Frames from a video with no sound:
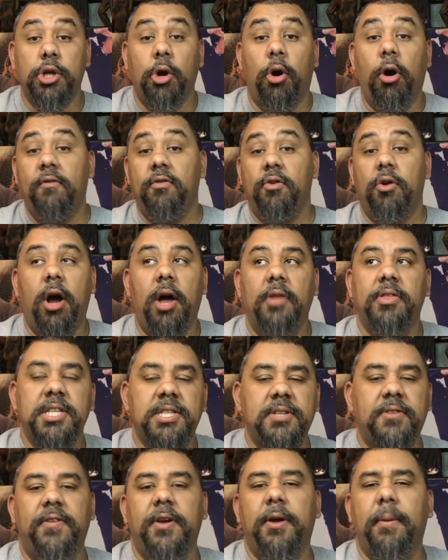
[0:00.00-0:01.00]
So overall,
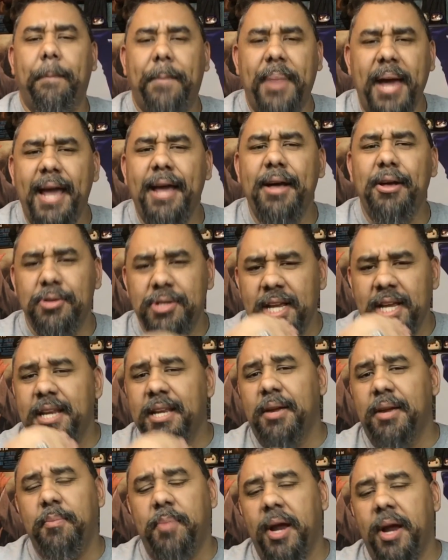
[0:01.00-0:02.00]
this film pales
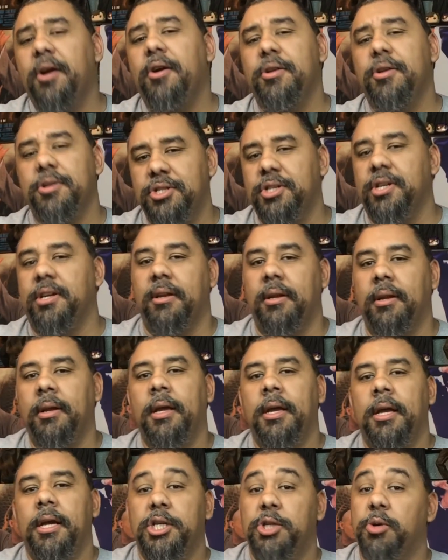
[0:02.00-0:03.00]
in comparison
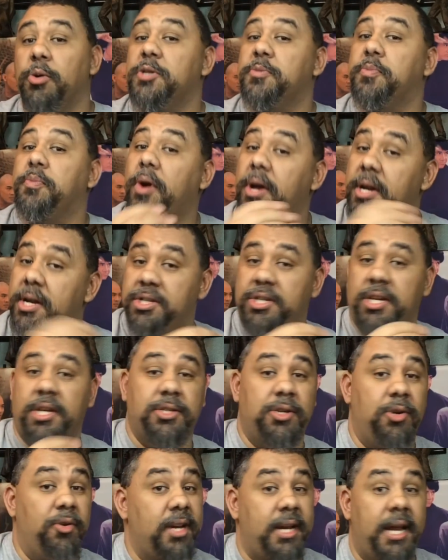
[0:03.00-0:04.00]
to its
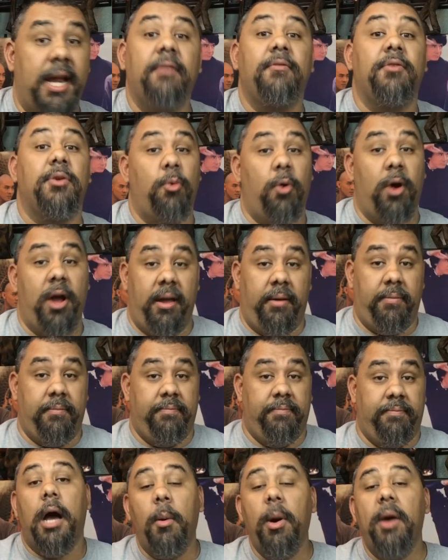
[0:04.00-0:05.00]
predecessor in every way.
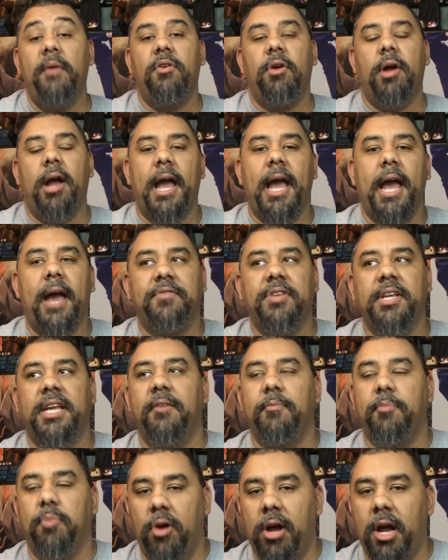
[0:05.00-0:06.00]
However, I have to
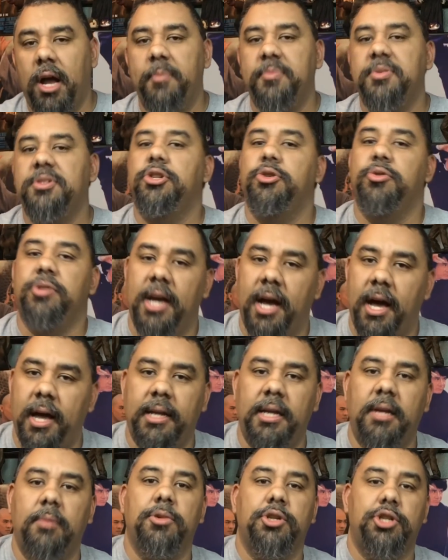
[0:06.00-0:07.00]
give props to
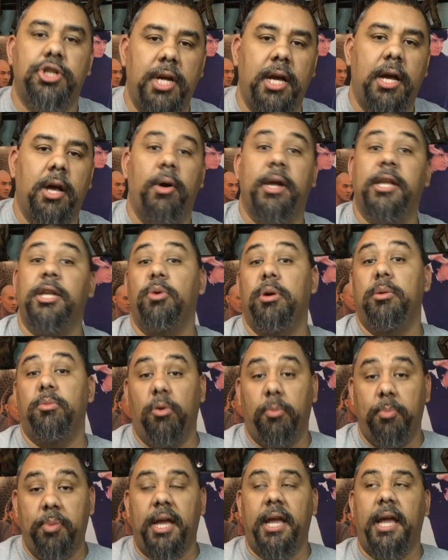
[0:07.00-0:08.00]
Donnie, Michelle, and Yuen
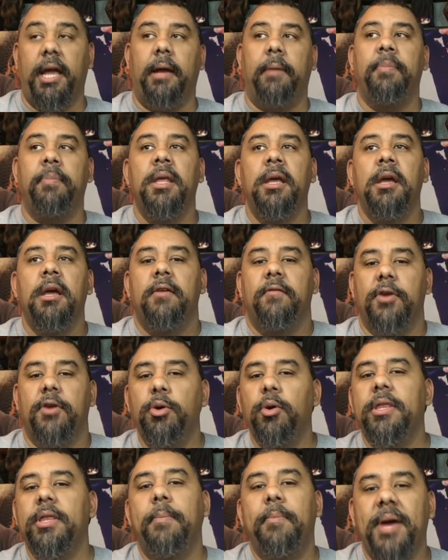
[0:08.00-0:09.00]
Woo-ping
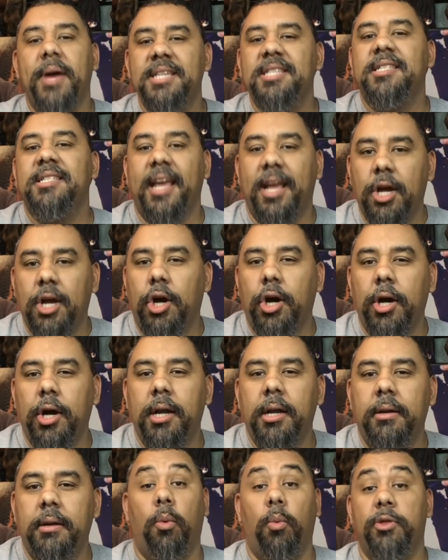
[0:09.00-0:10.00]
for doing the best they
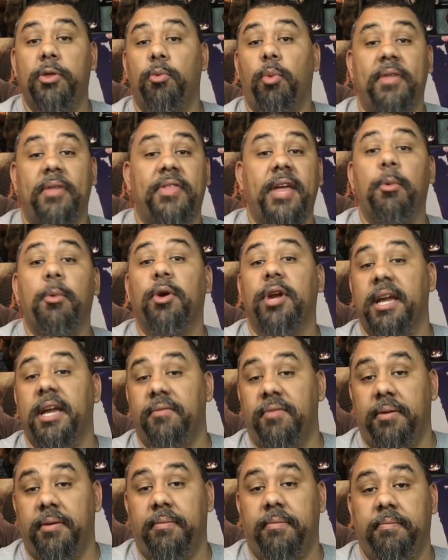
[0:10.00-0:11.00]
could with what they were
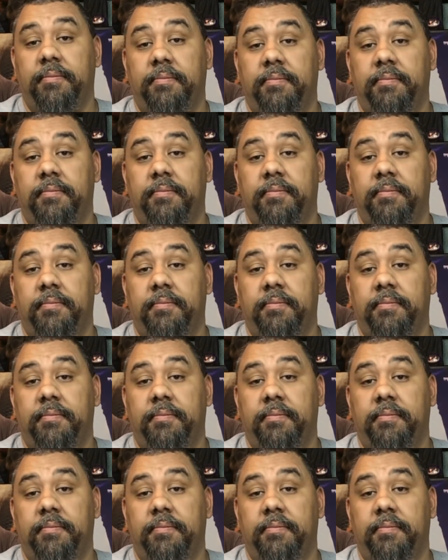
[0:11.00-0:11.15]
given.